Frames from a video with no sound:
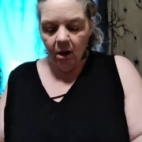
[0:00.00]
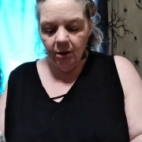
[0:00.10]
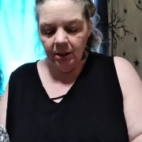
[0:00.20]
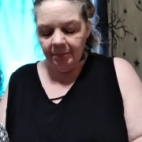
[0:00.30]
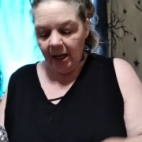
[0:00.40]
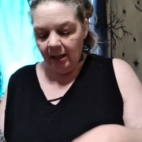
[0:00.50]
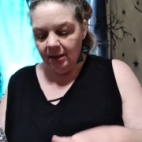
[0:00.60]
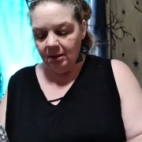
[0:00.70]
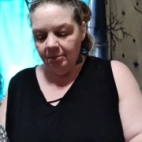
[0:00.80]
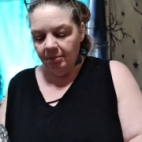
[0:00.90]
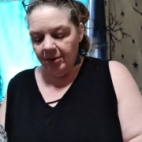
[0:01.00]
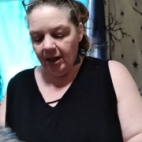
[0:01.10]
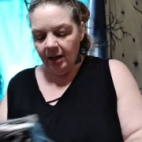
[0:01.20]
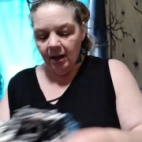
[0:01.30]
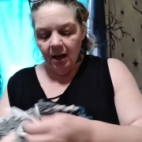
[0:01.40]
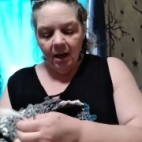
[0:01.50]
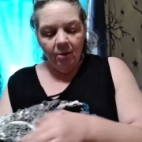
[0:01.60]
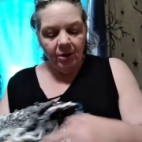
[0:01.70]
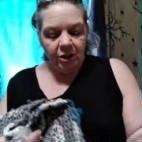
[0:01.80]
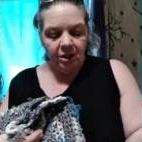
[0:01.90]
Hurts my hands. But
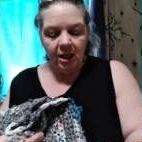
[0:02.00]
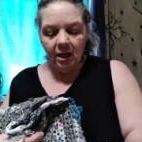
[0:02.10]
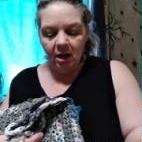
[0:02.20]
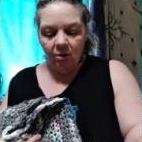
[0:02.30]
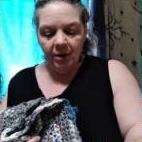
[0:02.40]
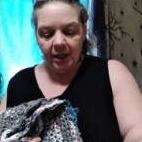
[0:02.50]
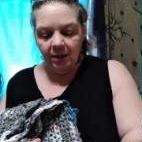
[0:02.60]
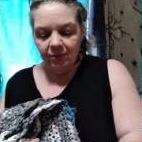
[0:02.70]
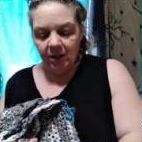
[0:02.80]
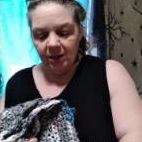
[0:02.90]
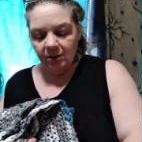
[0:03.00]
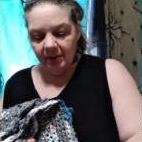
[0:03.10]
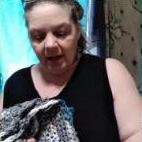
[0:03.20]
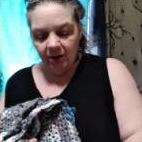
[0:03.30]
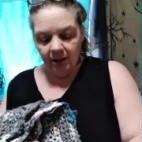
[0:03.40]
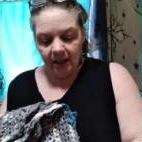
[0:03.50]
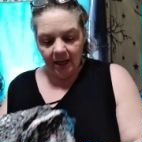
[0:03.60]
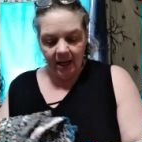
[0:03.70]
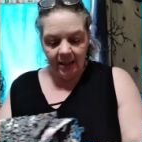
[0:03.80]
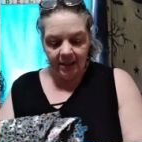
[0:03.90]
once you get going and if you get the right hook, it
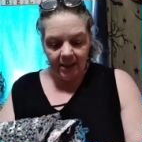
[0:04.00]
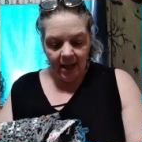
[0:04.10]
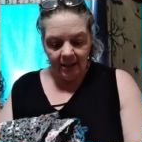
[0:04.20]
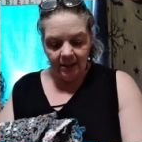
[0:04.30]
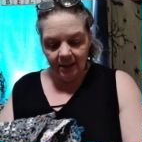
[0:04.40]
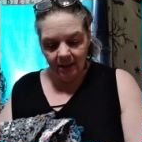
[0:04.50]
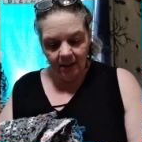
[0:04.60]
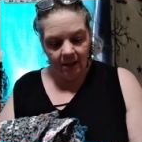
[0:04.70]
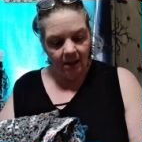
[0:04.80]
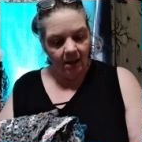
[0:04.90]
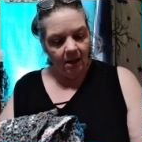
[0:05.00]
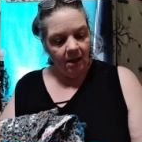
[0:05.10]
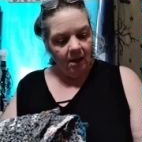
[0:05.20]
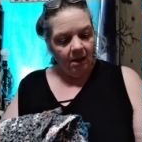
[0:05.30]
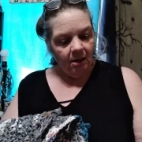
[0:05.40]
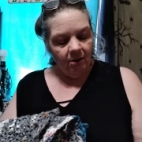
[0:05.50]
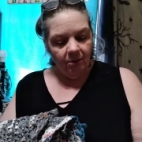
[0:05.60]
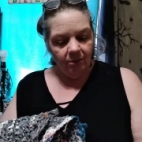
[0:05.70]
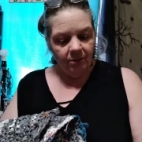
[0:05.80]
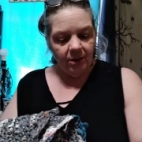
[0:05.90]
kind of slides.
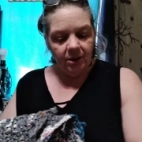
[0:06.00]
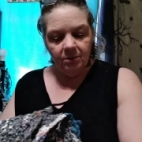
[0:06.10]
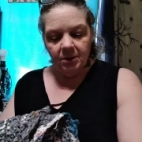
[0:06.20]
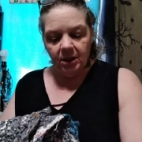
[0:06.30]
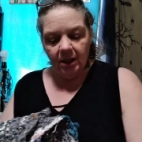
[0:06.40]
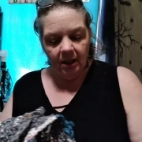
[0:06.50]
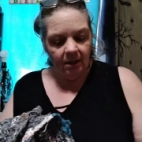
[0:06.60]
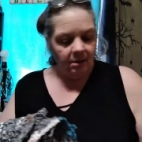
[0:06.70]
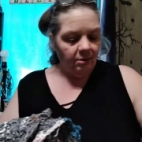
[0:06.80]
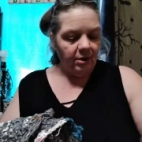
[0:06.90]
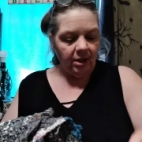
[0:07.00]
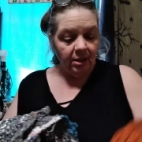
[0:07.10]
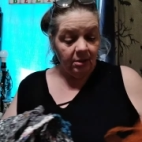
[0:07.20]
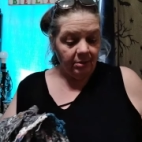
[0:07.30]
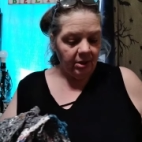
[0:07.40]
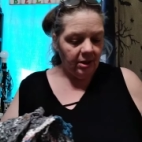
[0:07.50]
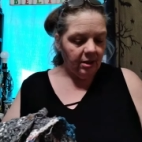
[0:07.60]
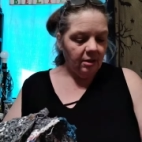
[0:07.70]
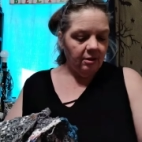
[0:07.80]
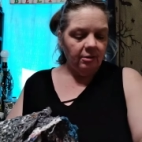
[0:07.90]
Oh, this was a hat. Okay, this was stuck
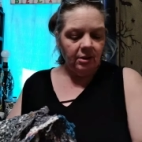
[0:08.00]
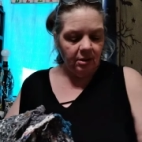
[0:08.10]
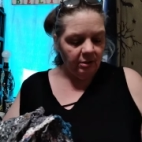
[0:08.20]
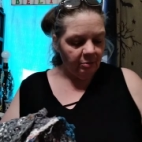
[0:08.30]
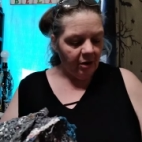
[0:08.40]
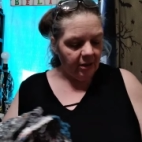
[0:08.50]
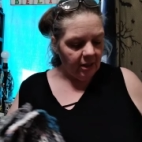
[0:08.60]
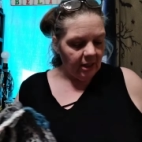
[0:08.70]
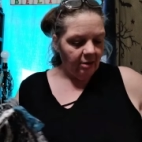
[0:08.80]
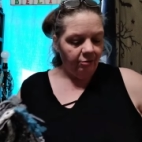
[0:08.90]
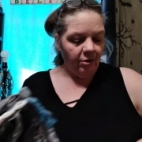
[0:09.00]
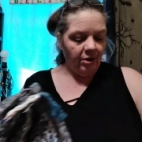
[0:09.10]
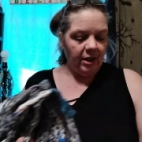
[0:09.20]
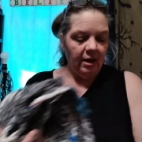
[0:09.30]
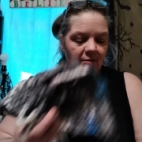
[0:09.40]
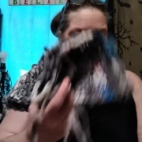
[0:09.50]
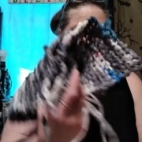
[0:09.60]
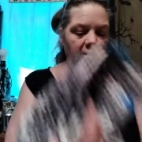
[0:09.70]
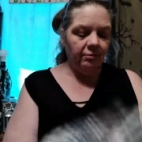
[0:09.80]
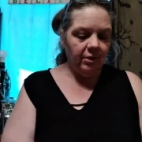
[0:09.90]
in there. This is probably going to get frogged. I have an
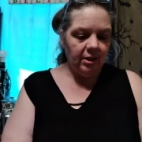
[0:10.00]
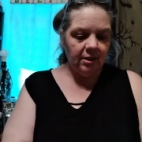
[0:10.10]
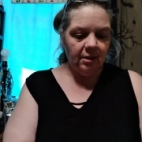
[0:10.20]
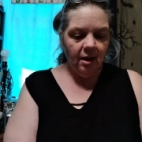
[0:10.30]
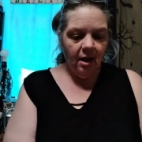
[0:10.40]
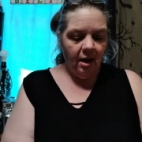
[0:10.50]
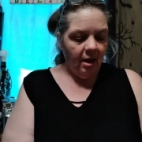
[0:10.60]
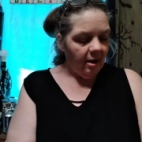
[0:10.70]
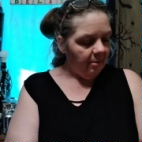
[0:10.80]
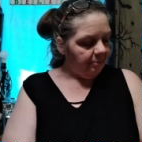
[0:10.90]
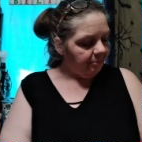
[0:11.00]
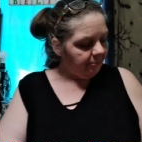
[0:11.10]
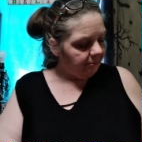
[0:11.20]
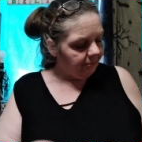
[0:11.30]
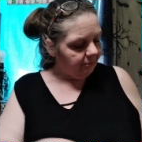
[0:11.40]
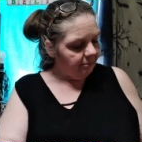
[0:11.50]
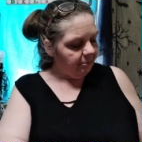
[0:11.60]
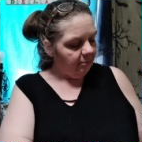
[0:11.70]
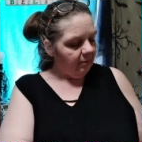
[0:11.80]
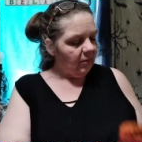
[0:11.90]
idea for this.
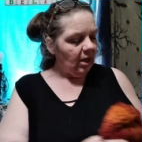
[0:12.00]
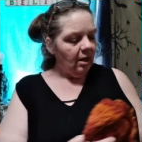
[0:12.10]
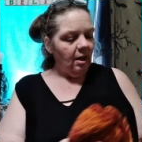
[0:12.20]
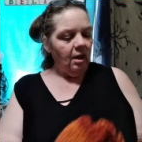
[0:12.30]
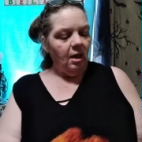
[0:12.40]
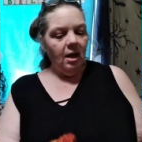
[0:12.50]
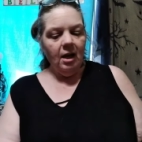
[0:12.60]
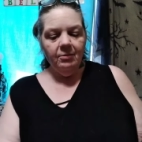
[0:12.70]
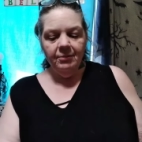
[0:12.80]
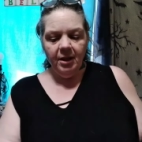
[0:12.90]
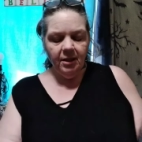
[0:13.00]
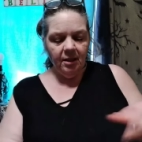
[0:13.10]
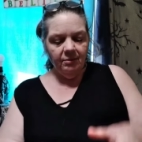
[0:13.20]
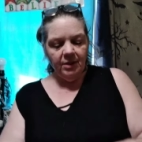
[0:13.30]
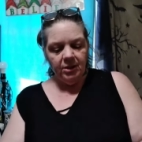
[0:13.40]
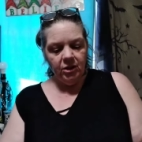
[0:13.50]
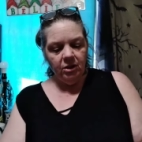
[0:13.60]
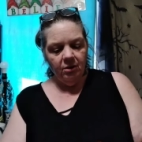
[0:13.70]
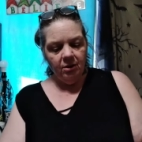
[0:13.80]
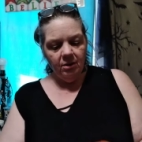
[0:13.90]
I fell in love with this
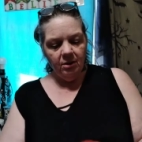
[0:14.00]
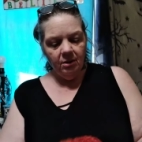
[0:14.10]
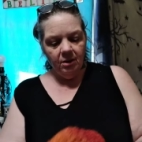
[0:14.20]
yarn.